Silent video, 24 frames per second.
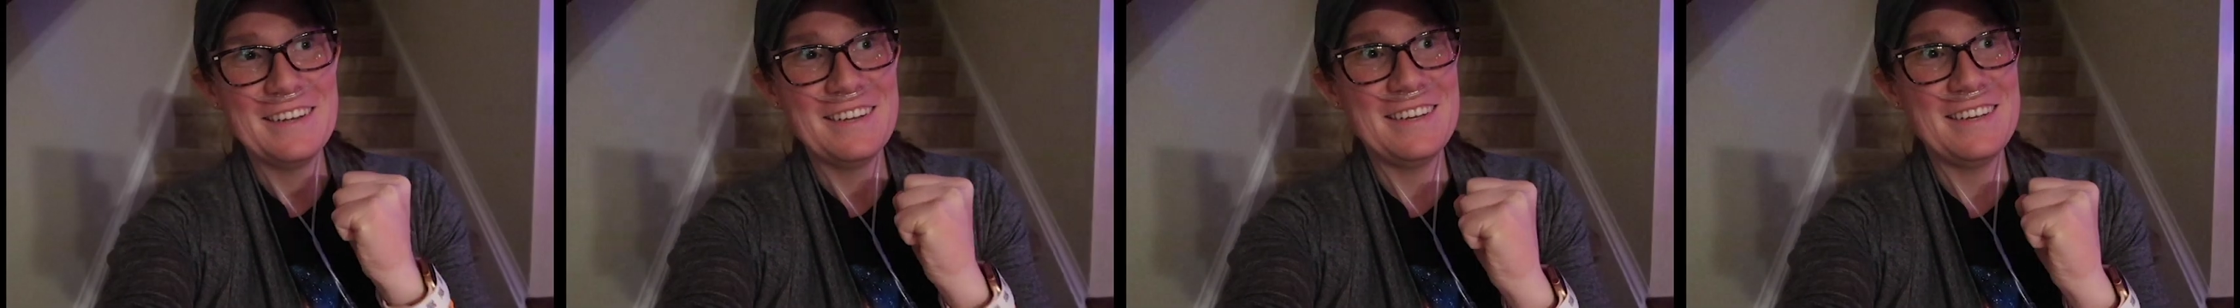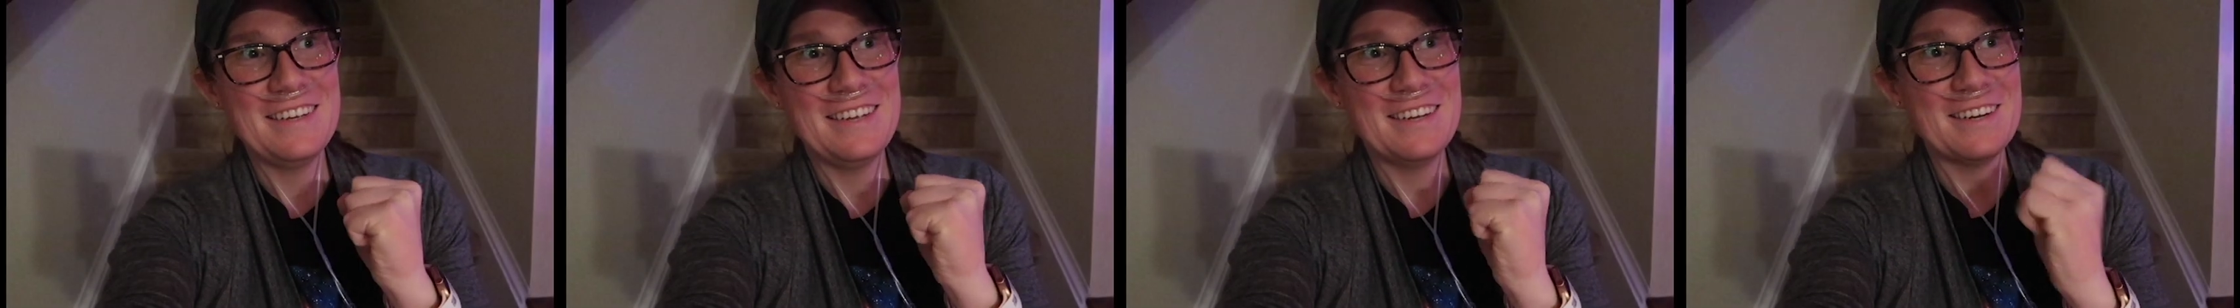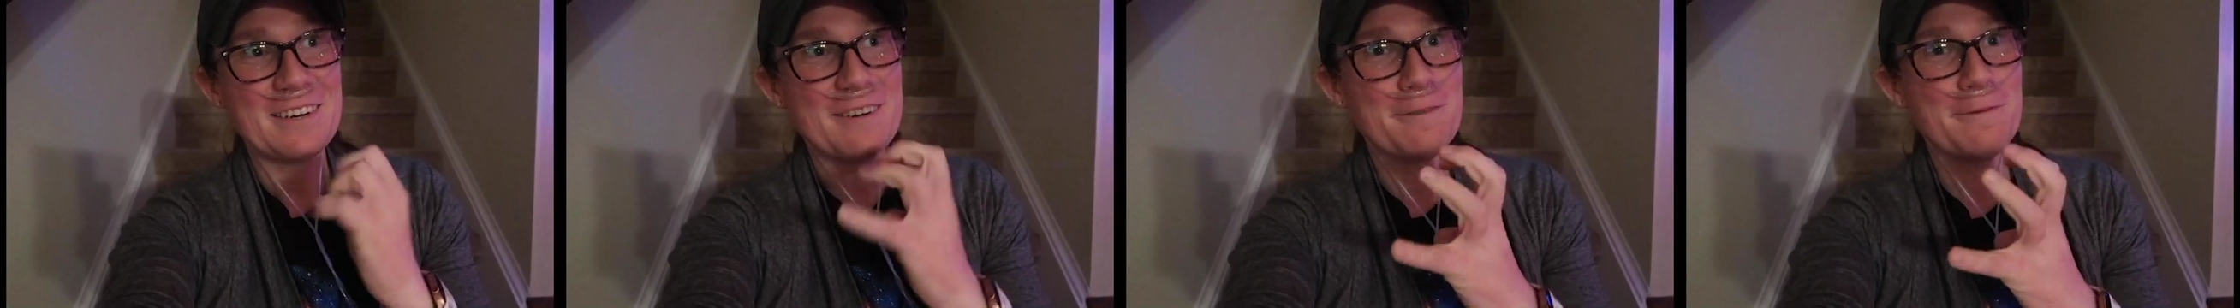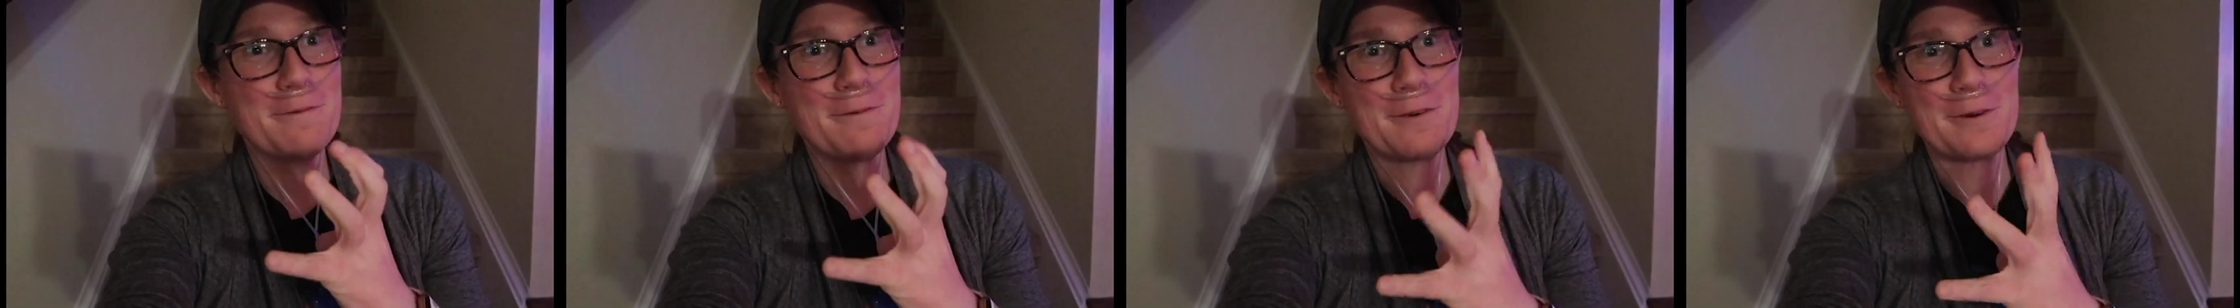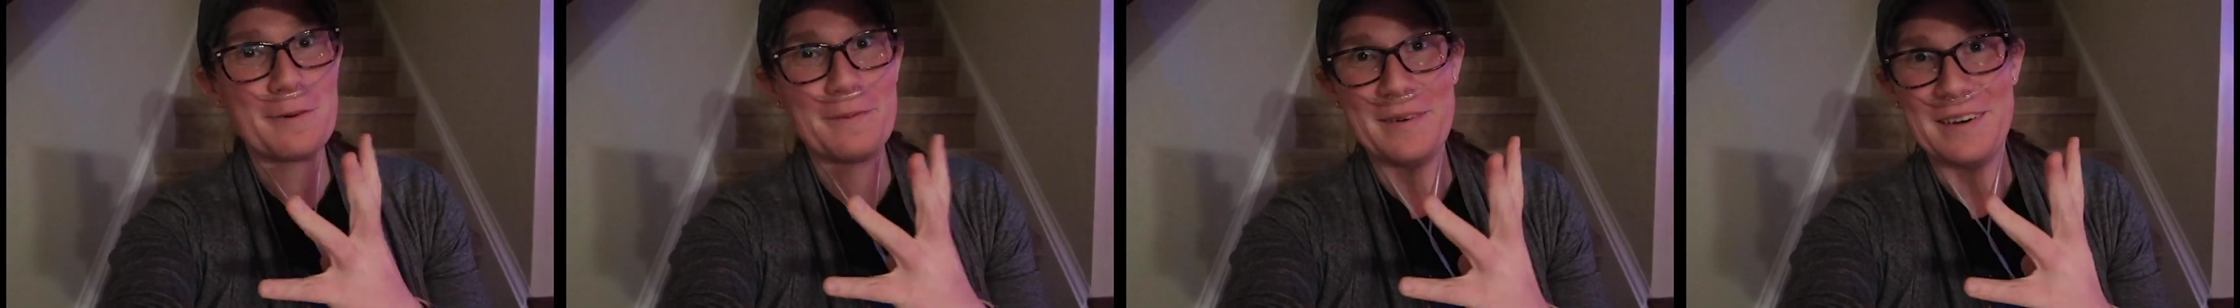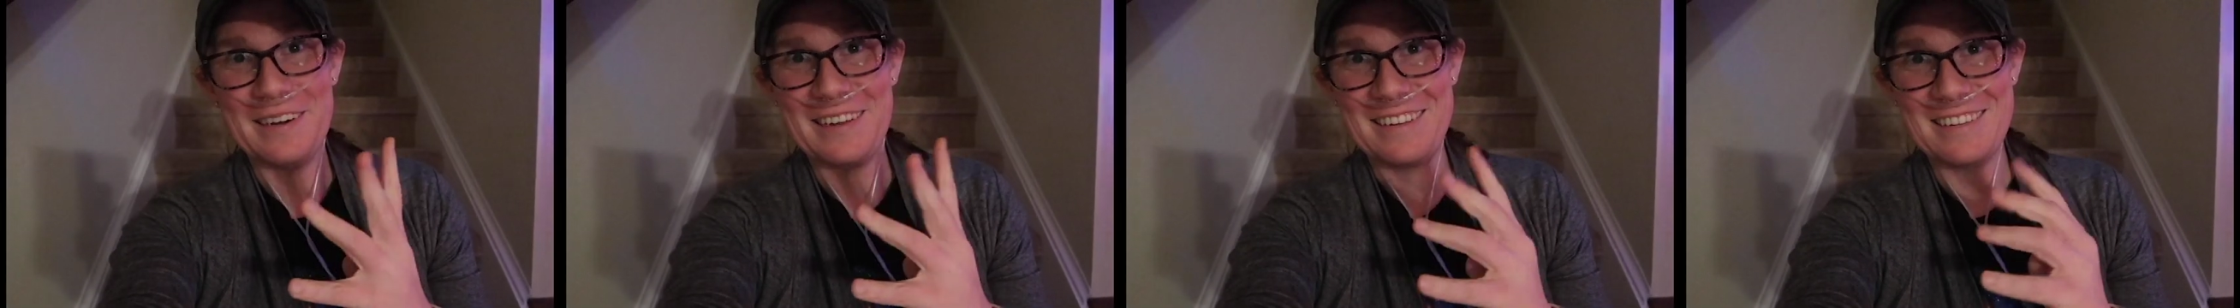year and
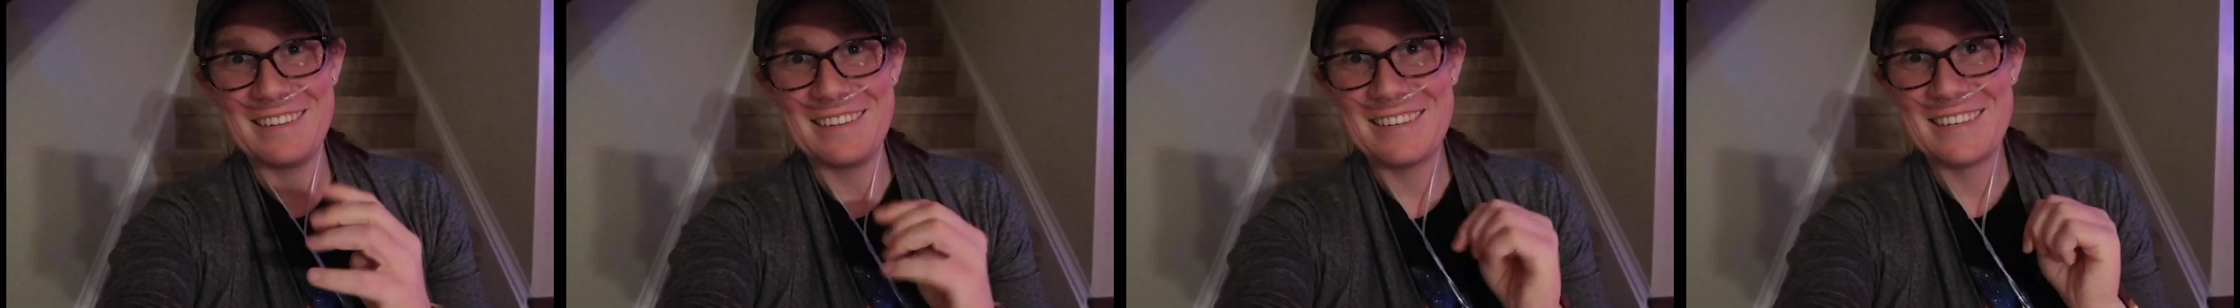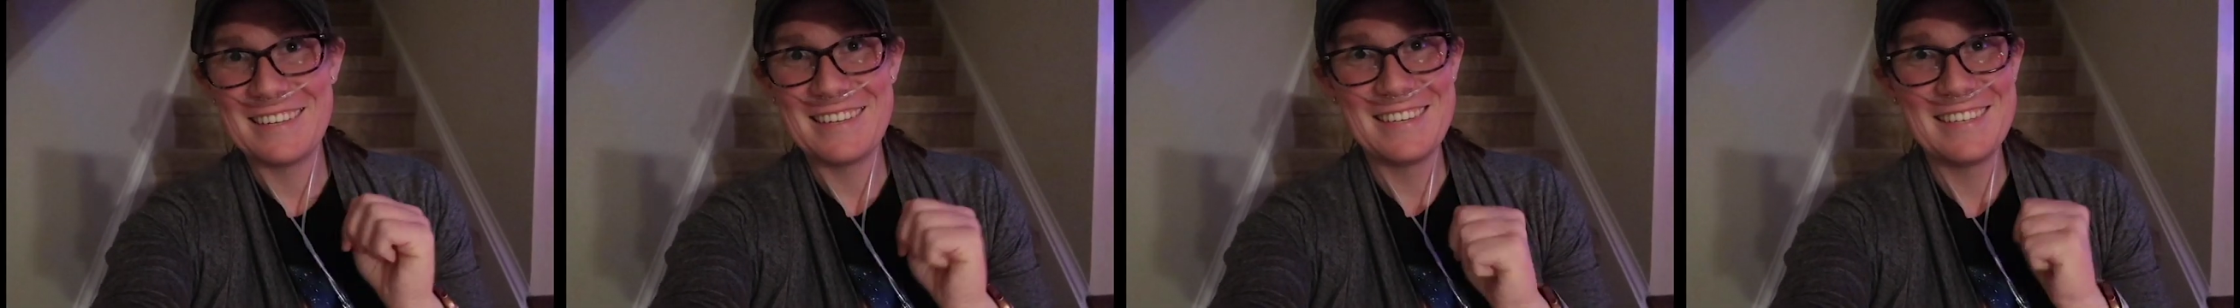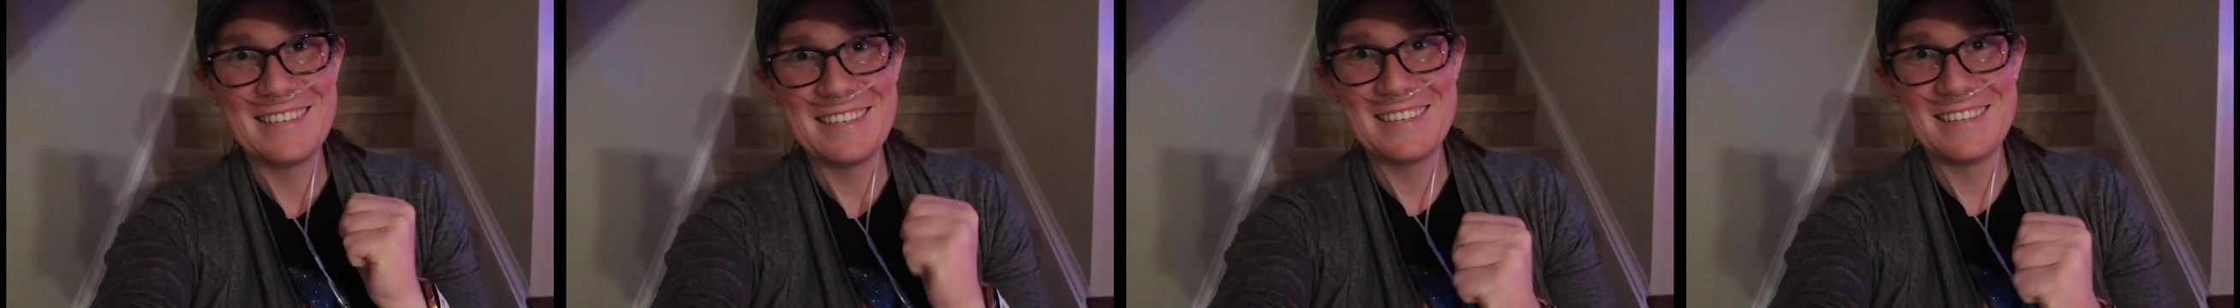four months.